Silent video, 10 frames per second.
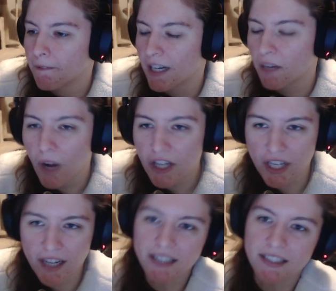I'd watch
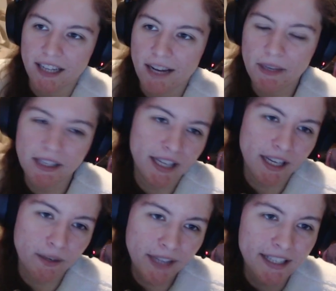Us, and I'd be
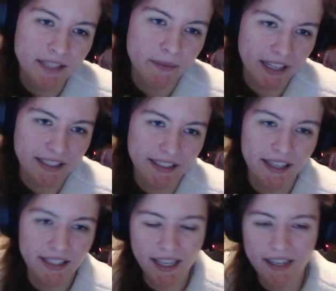like, well, that doesn't make any
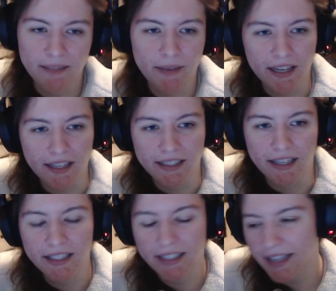sense, that doesn't make any
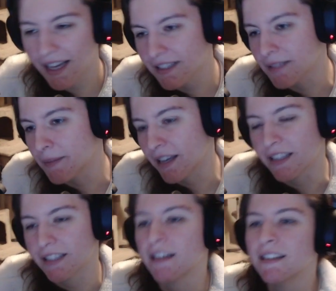sense, and that doesn't make
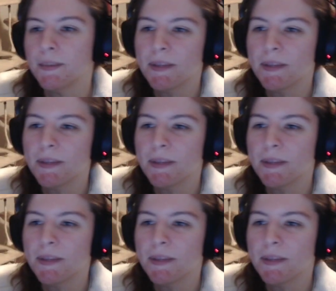any sense.